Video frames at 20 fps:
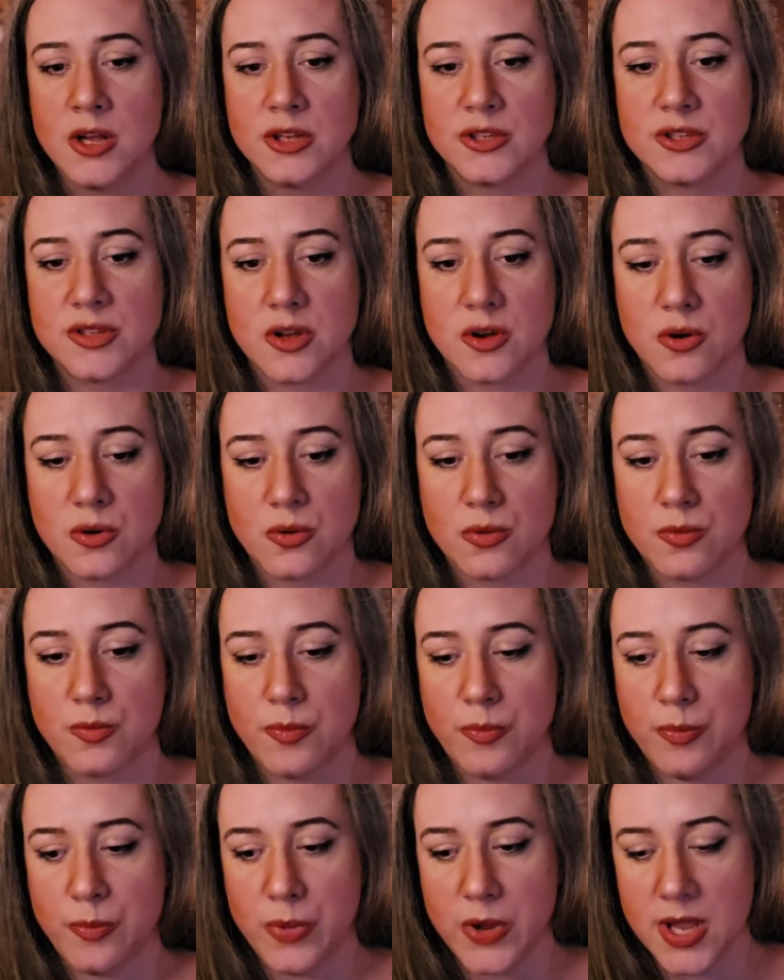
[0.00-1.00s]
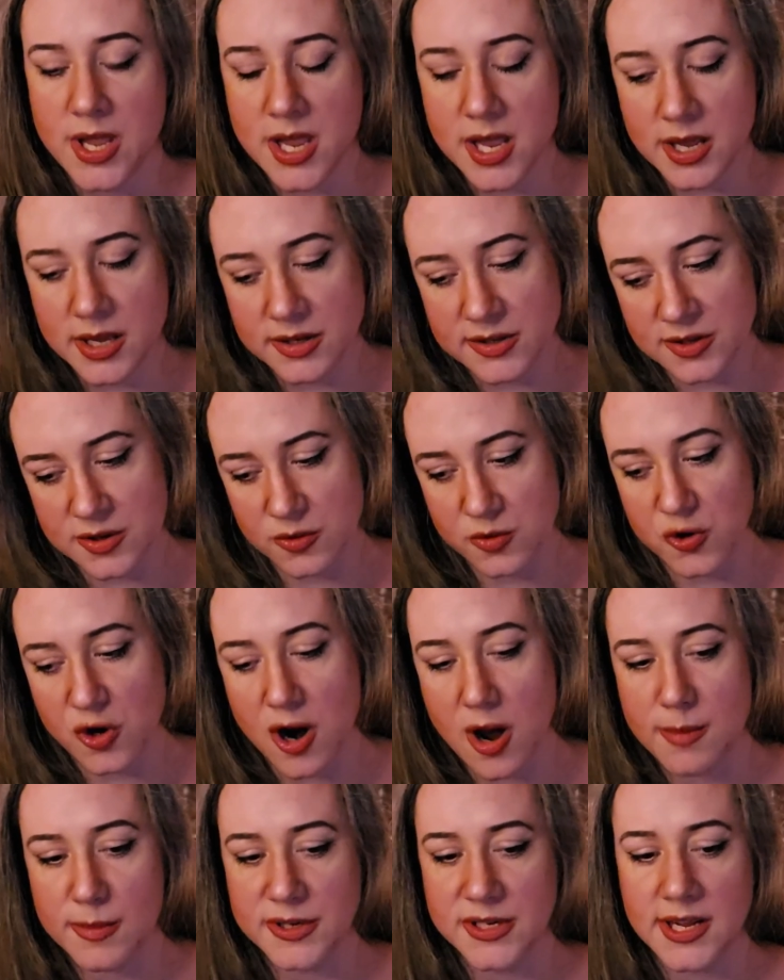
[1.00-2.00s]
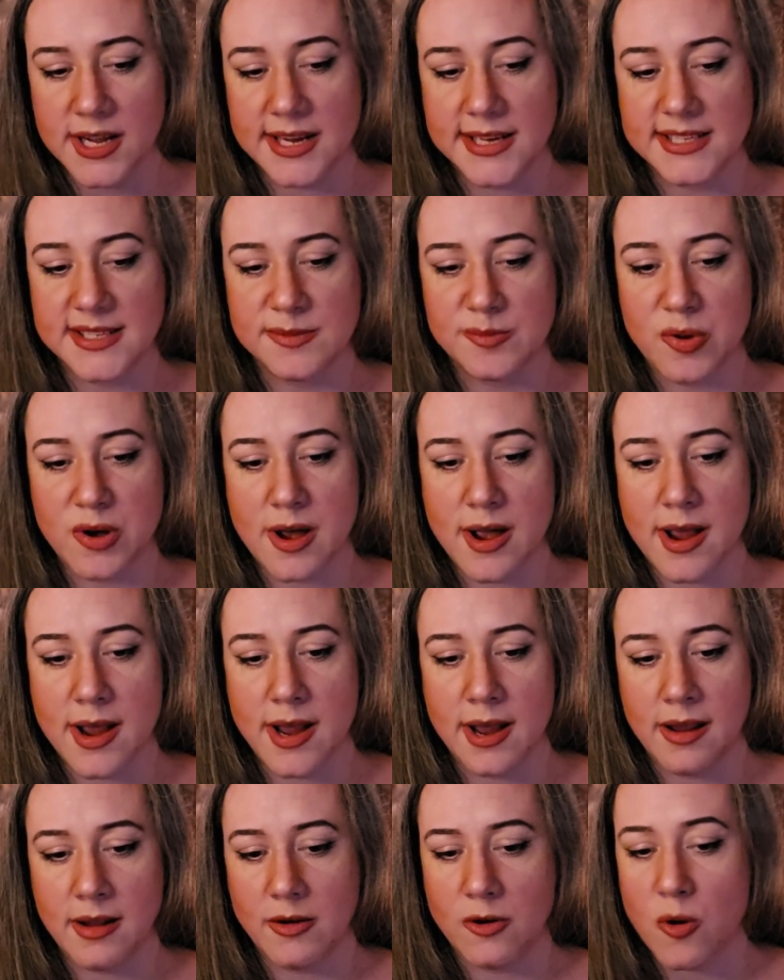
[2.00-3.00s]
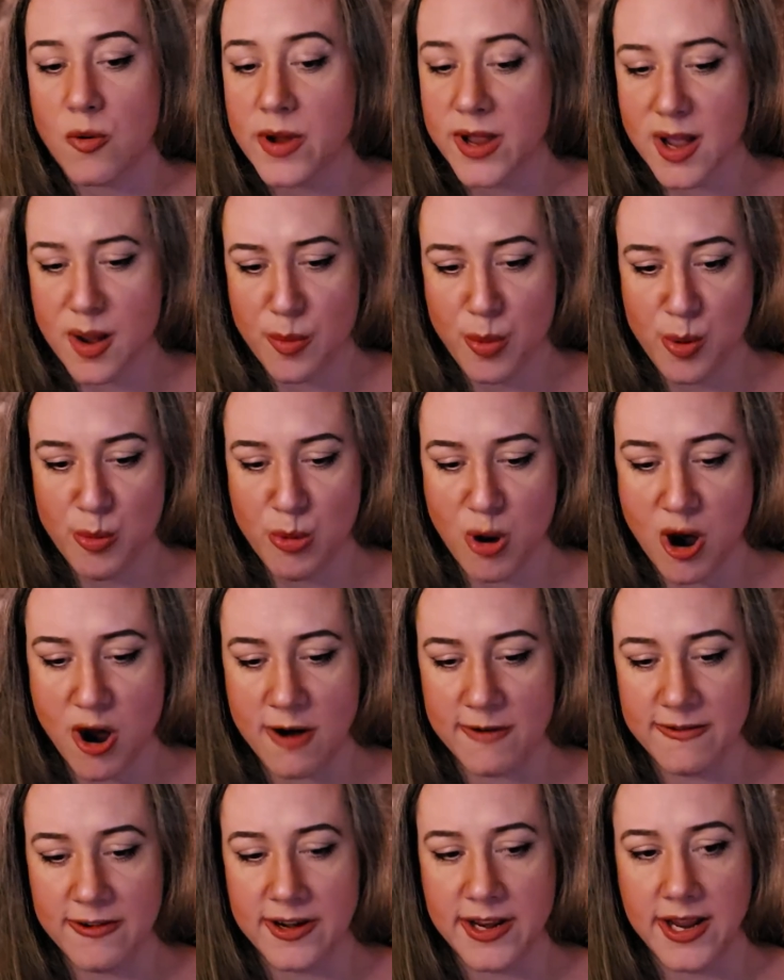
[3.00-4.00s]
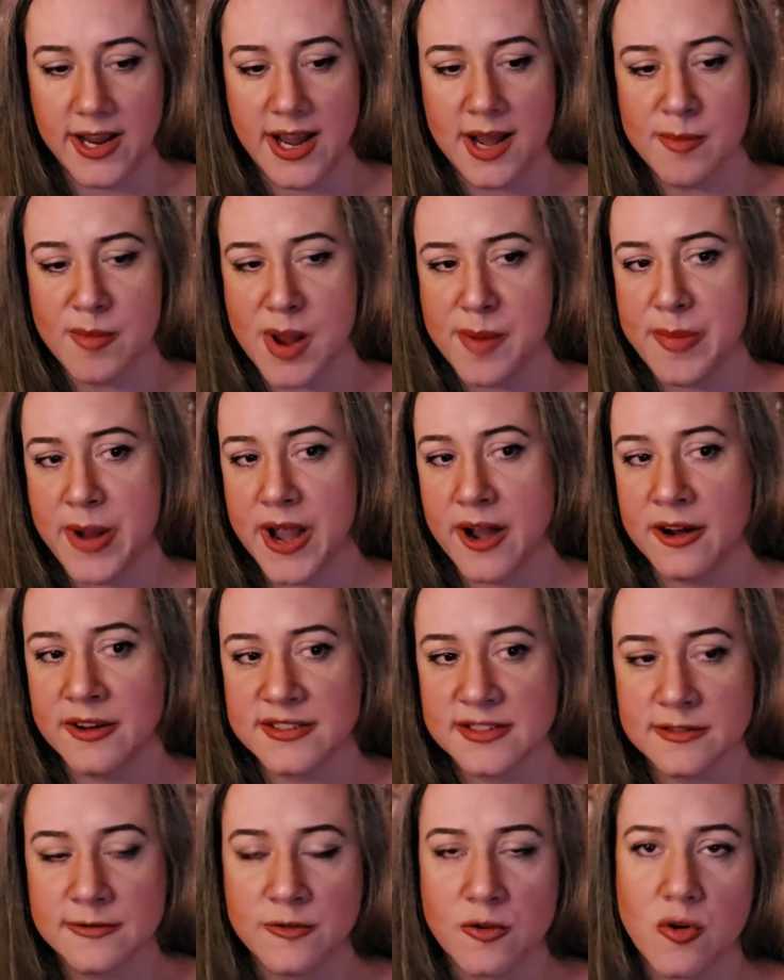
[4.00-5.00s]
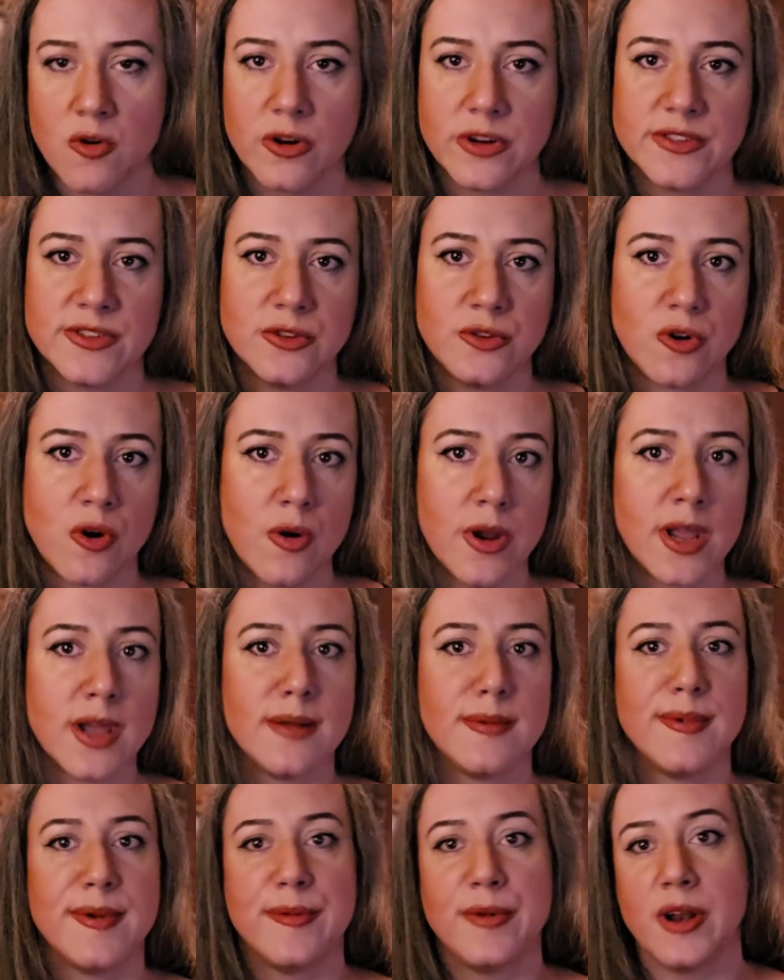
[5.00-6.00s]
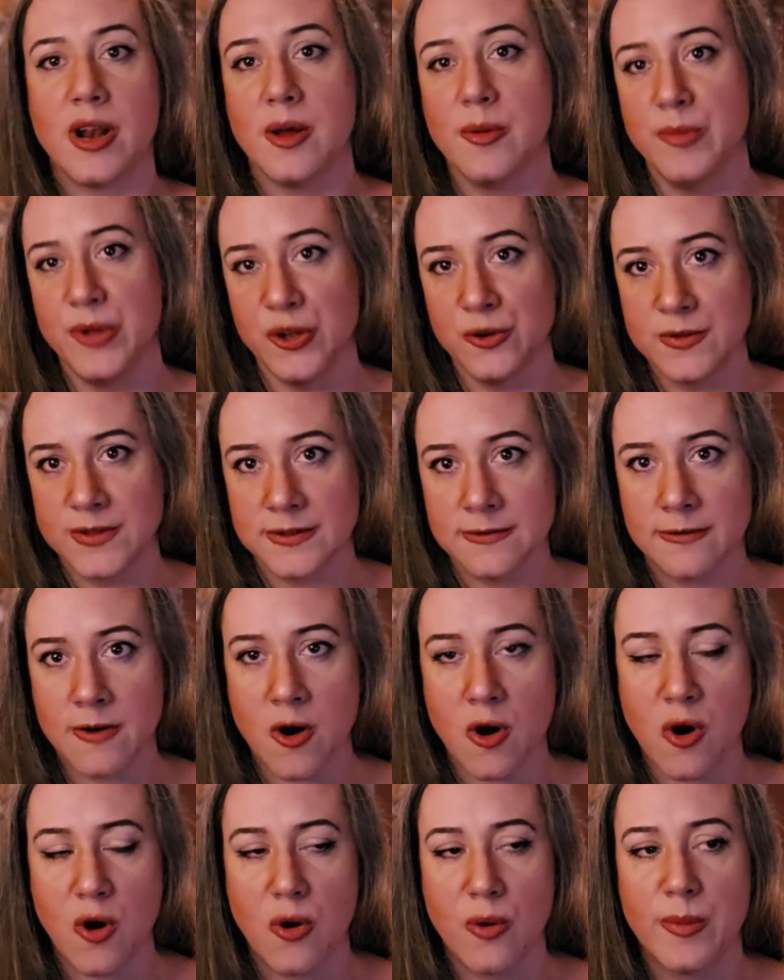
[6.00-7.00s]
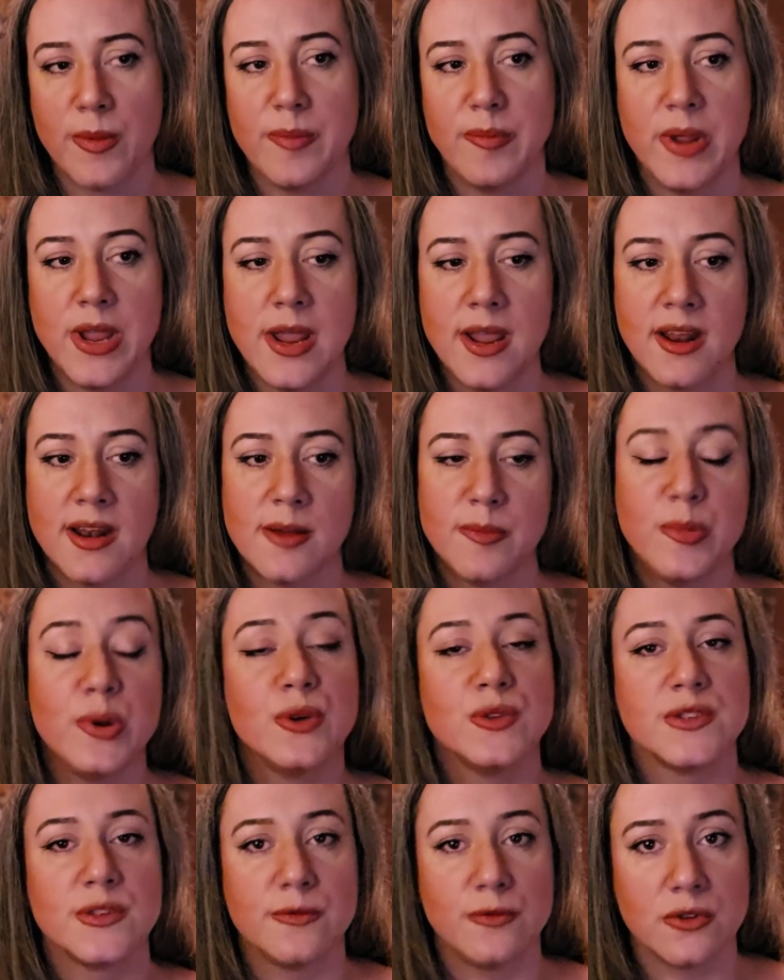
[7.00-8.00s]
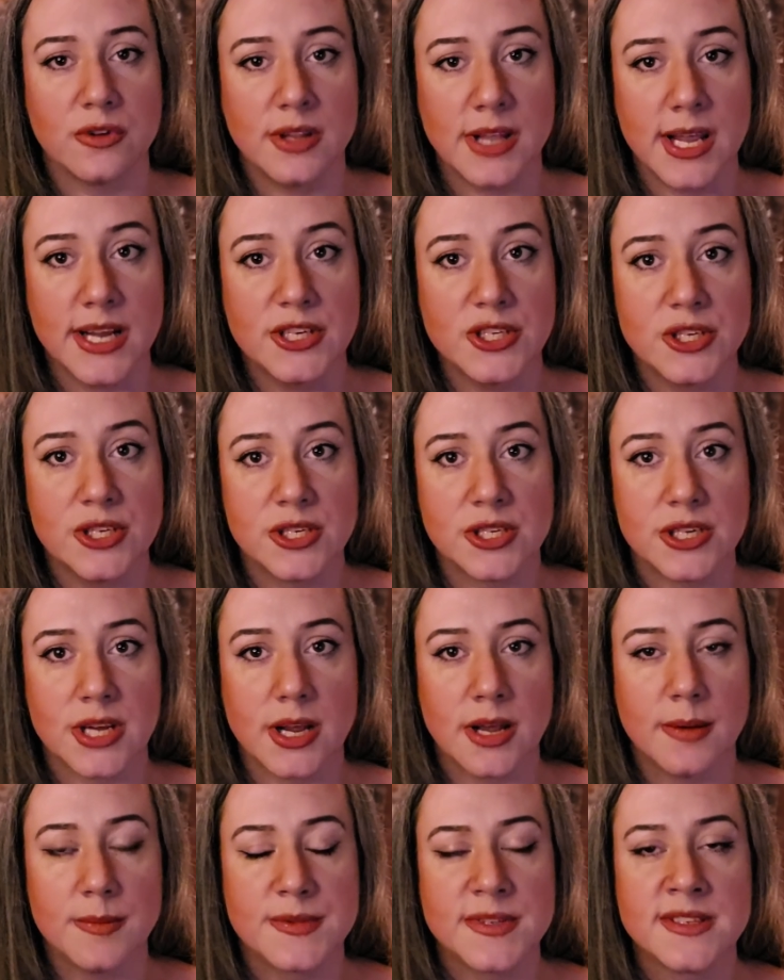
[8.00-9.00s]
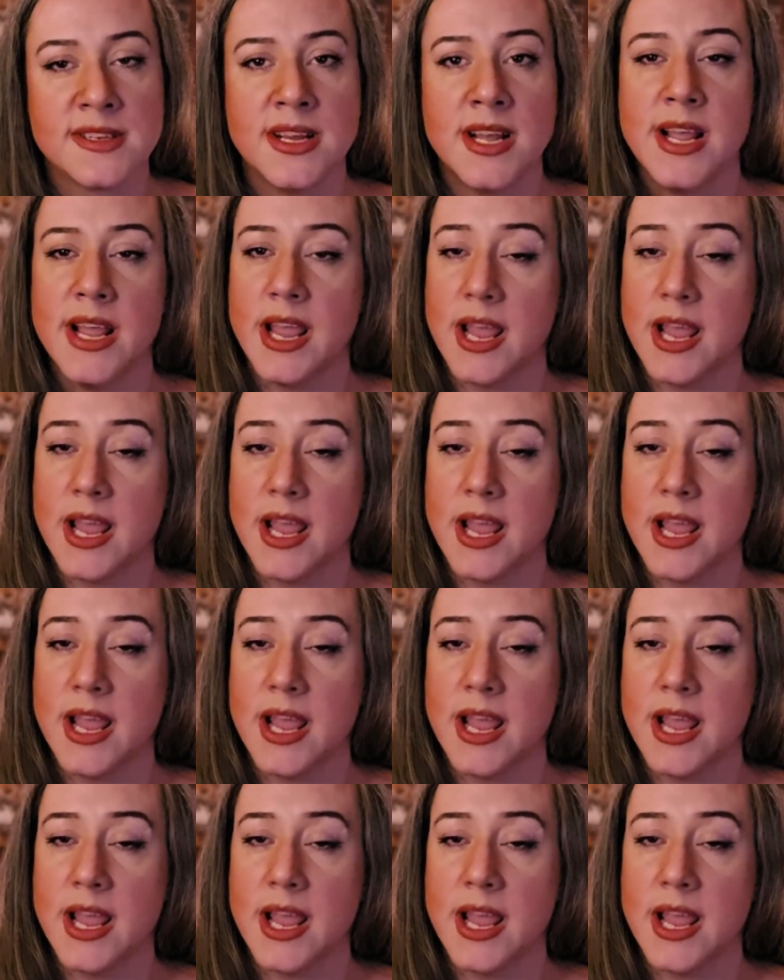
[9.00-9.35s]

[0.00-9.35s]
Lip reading: So being so traumatized by growing up in poverty and my parents' divorce and growing up in an abusive home and being in abusive relationships,